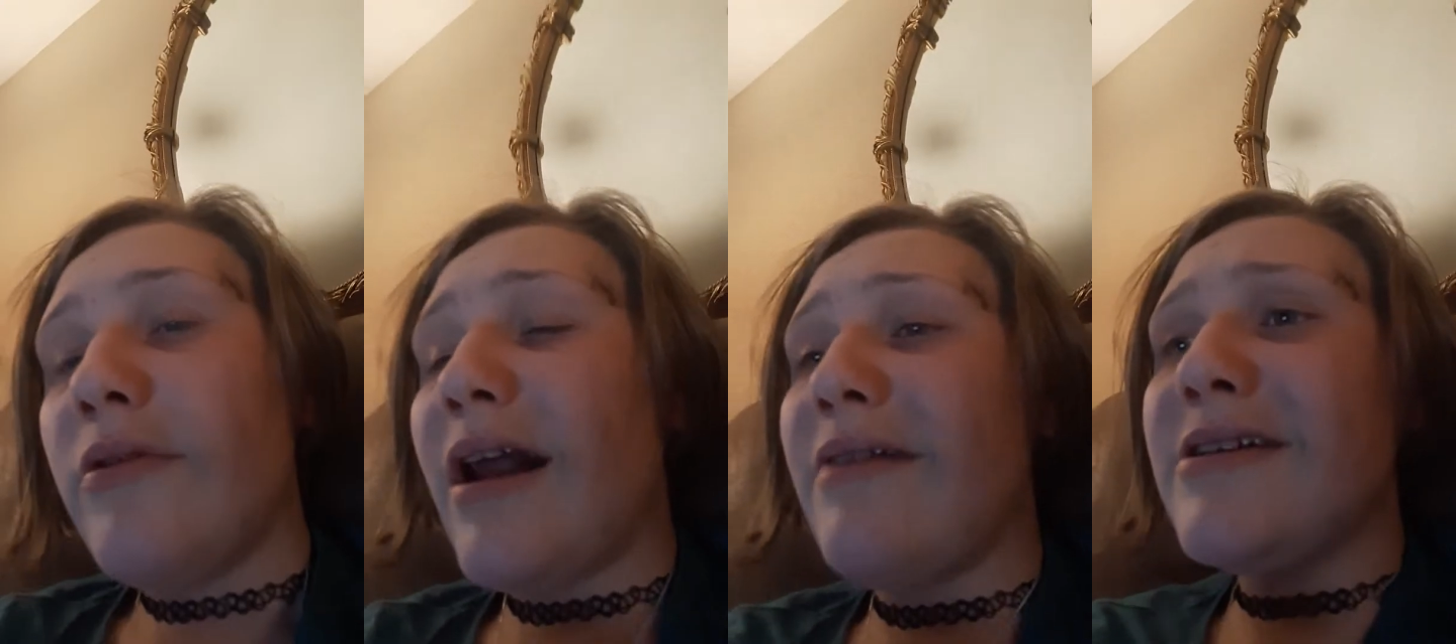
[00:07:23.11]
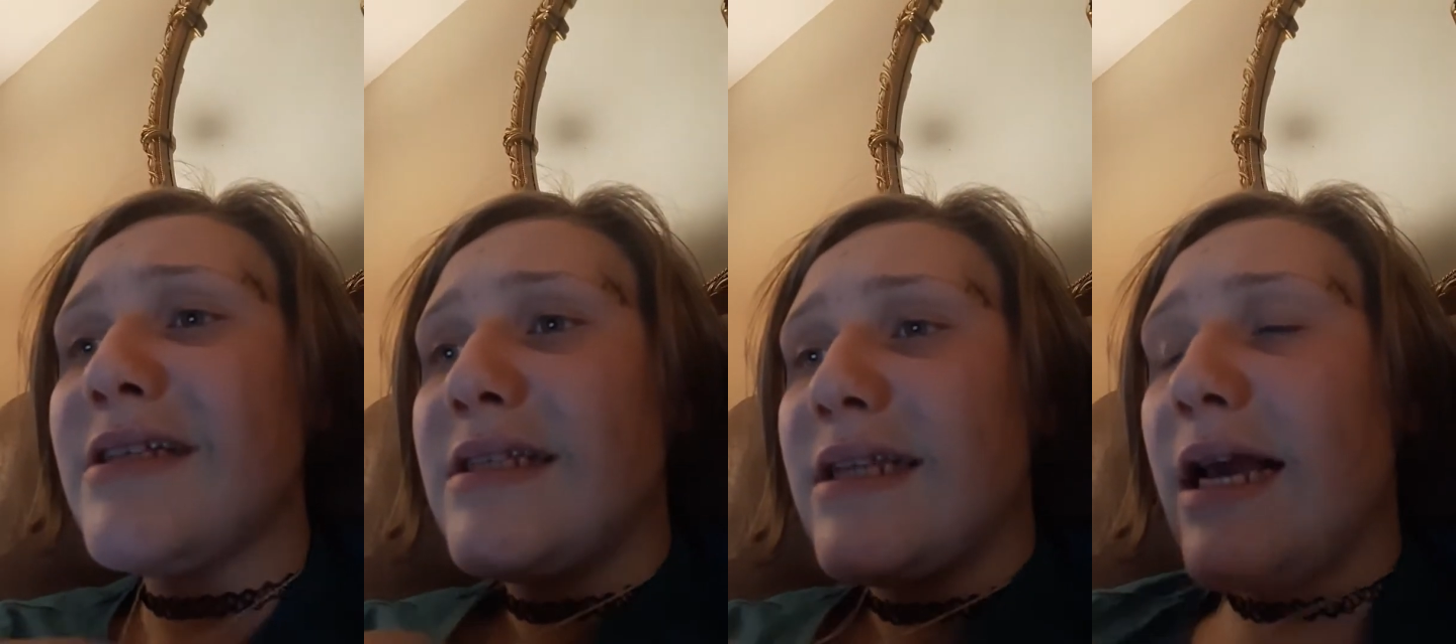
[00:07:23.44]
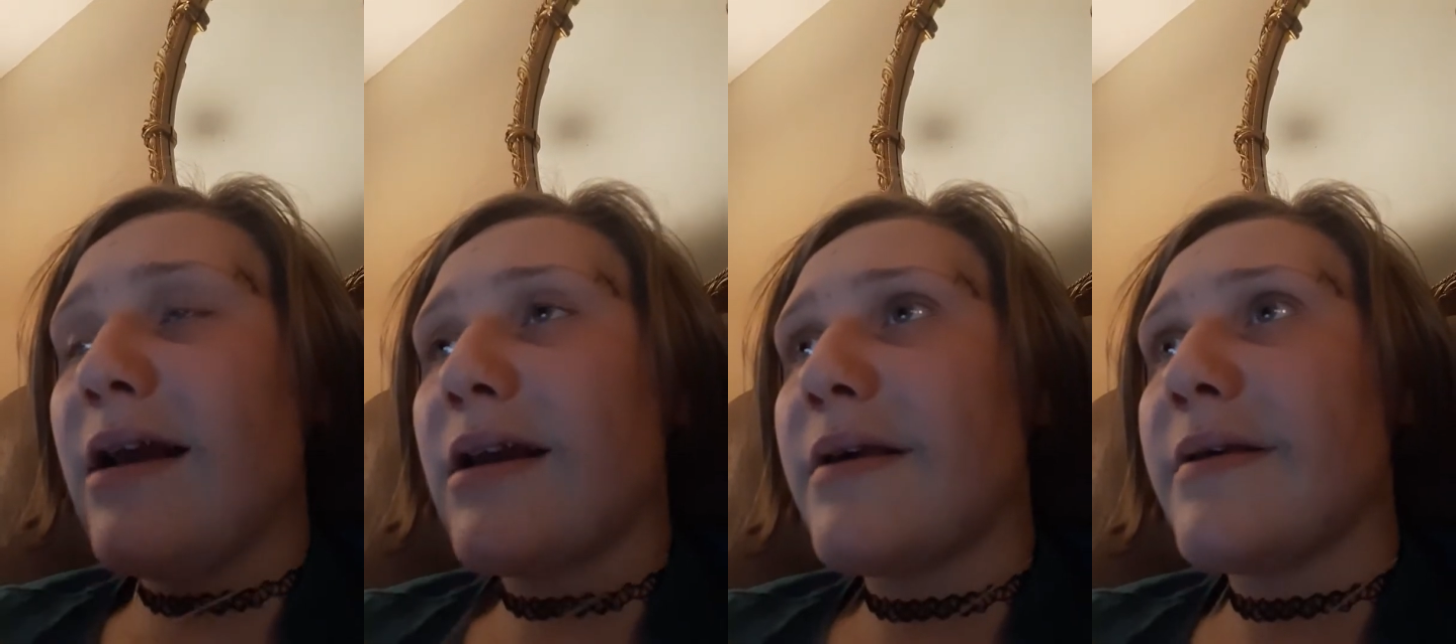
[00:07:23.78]
when I was
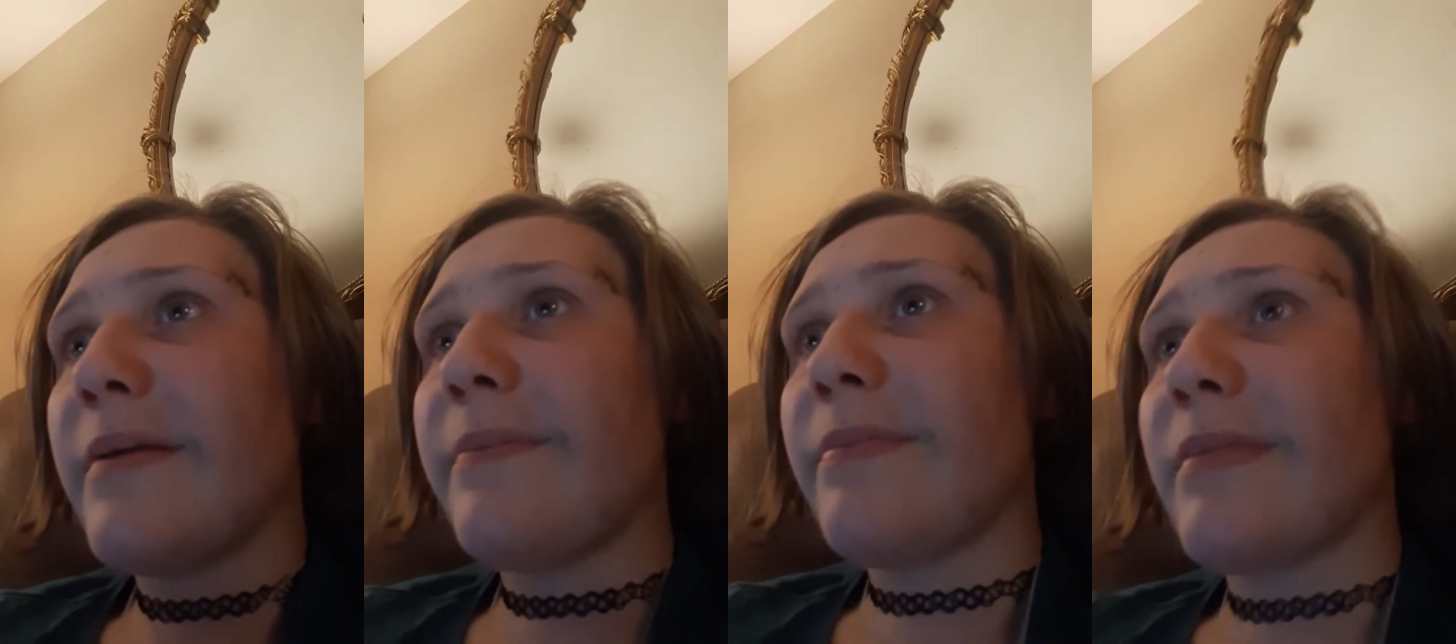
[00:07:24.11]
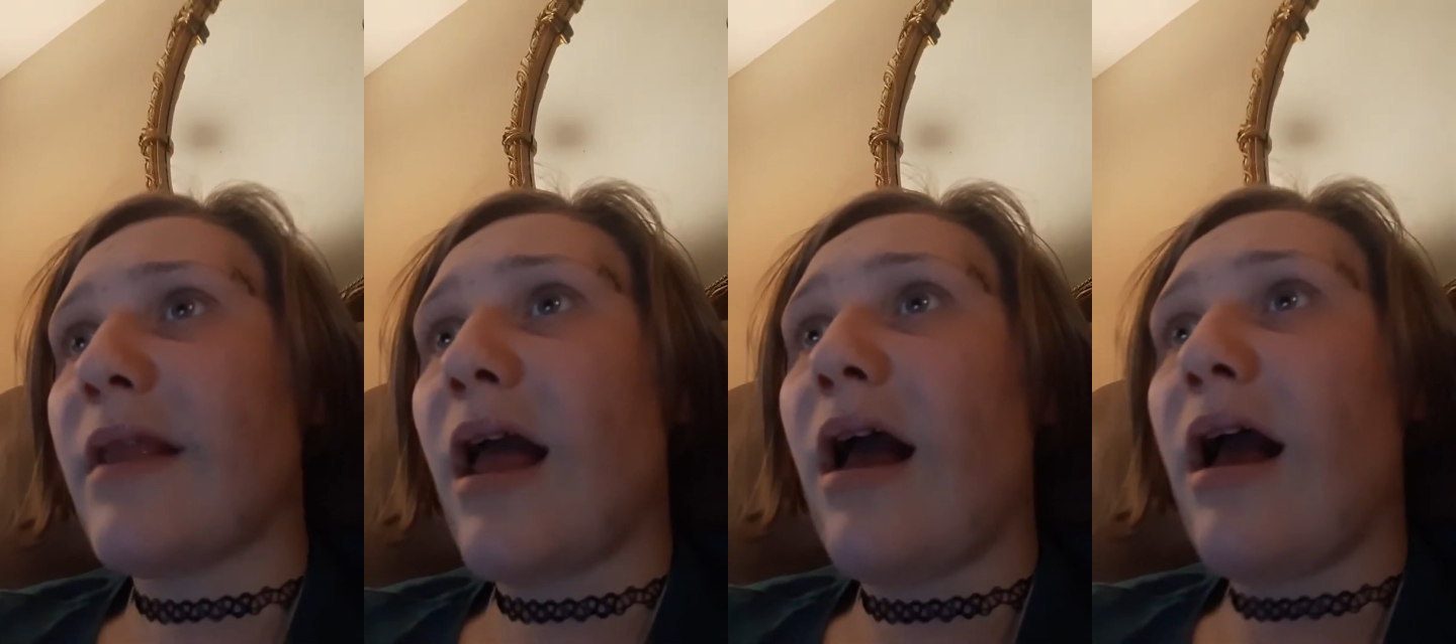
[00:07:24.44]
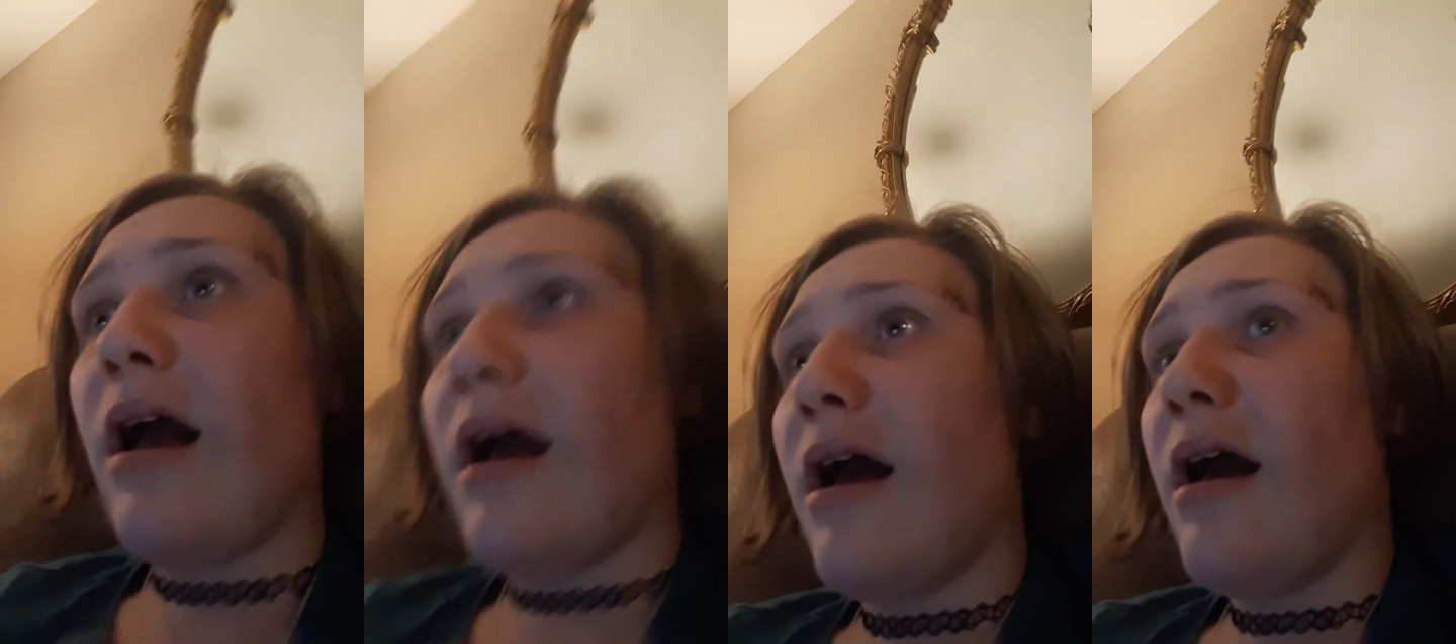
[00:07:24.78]
sick,
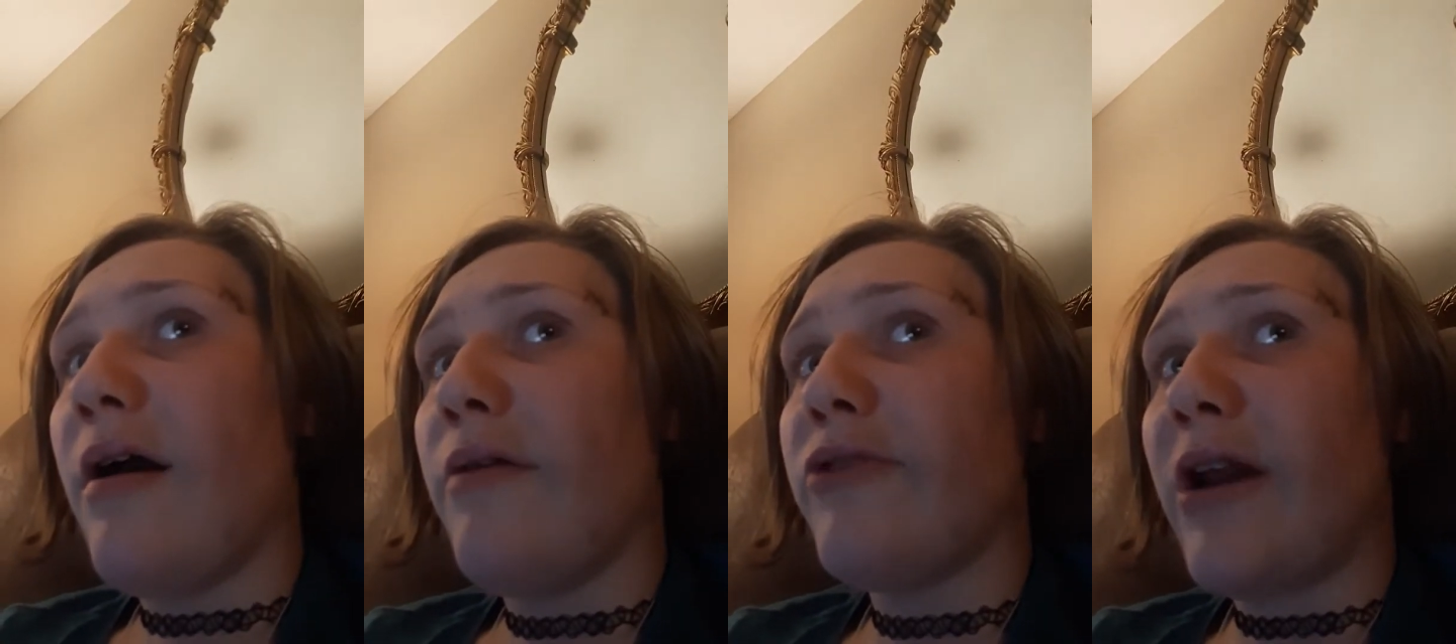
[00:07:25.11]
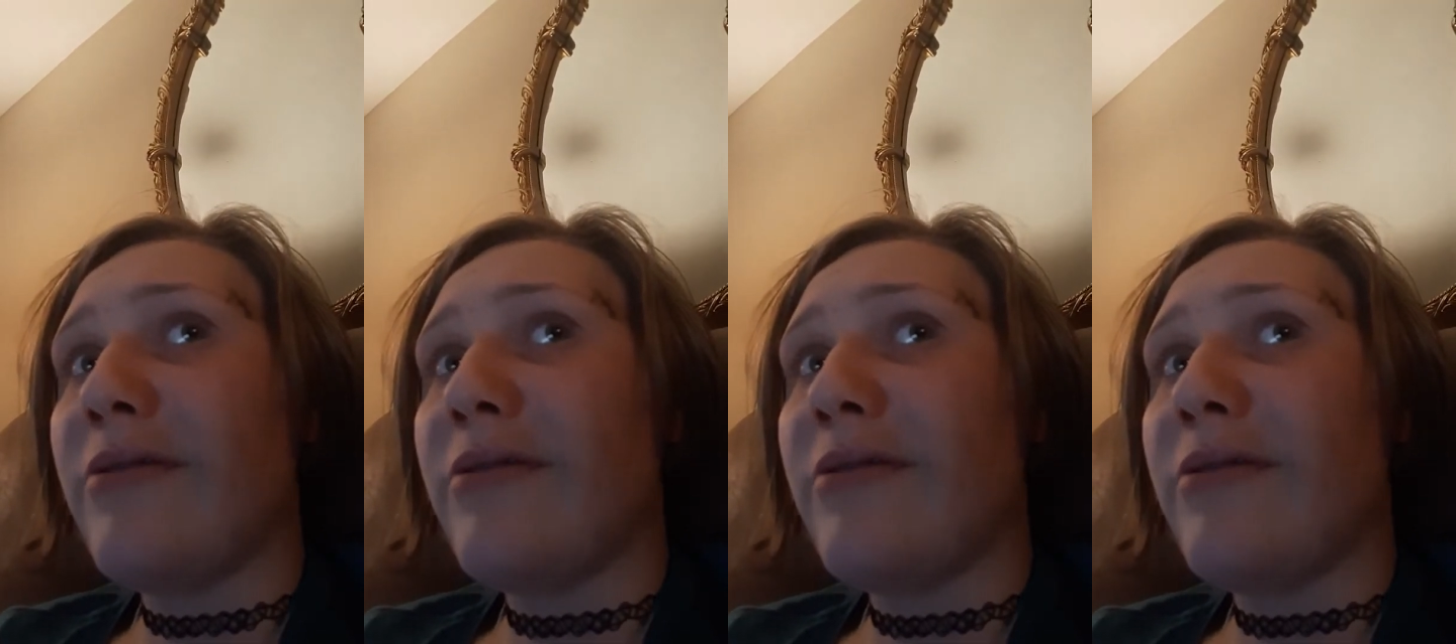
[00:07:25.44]
when